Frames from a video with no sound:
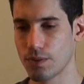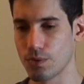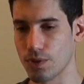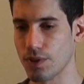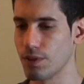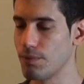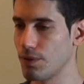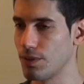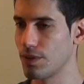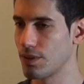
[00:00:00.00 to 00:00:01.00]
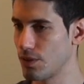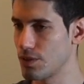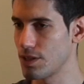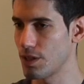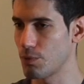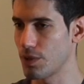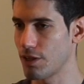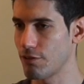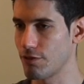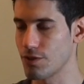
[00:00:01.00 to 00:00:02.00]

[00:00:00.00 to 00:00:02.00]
to learn about the technology that we have.